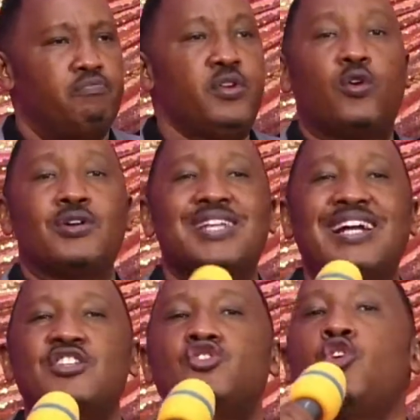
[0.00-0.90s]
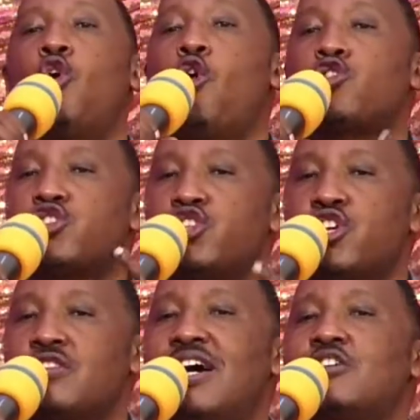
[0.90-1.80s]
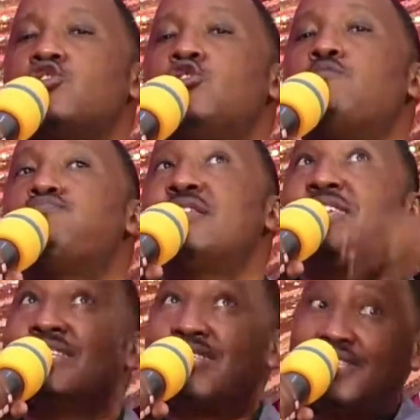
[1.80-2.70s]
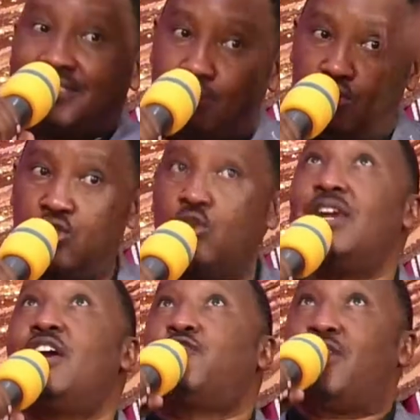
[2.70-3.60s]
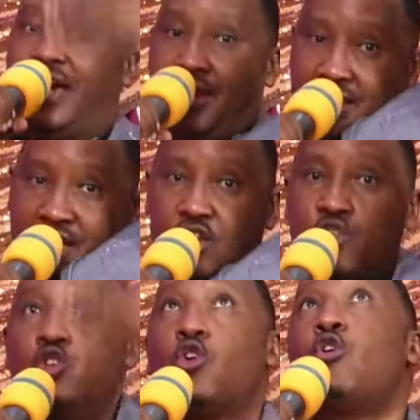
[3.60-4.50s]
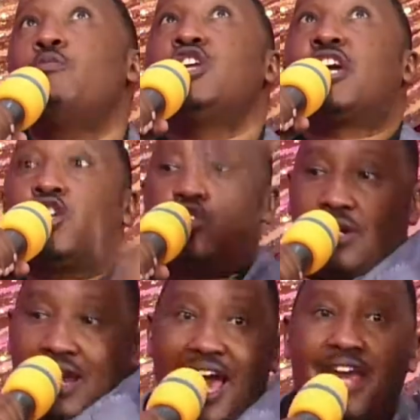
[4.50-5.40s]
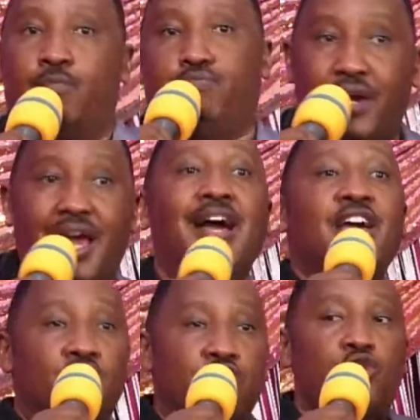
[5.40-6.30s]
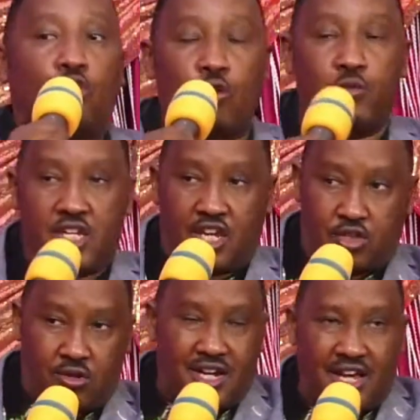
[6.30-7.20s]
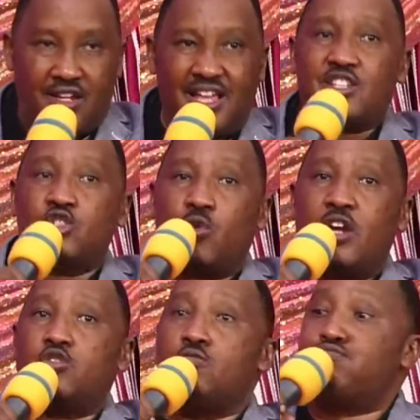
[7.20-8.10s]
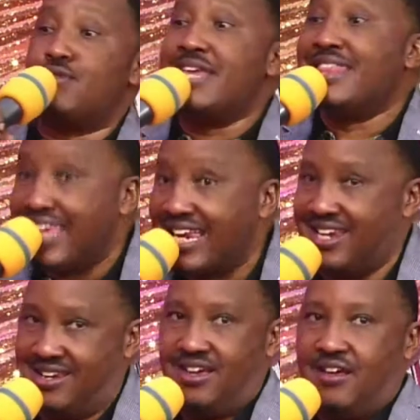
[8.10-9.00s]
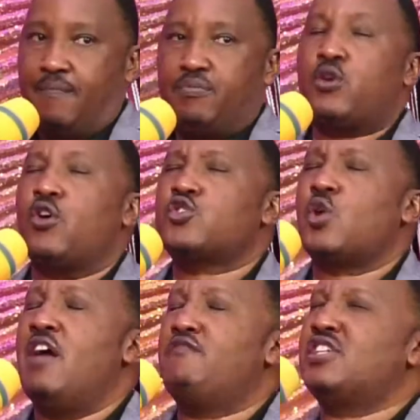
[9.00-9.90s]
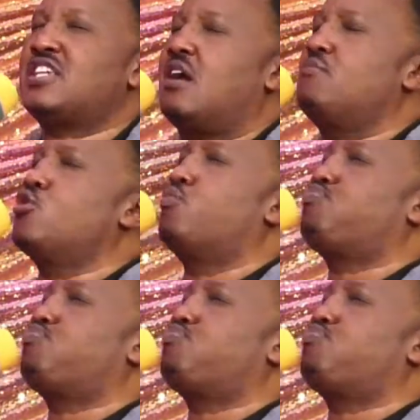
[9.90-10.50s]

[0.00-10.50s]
Because that is your oxygen, that is your breathing system, is your lifeline, is your communication line. Prayer is your communication line. That is what you breathe in. Because every time you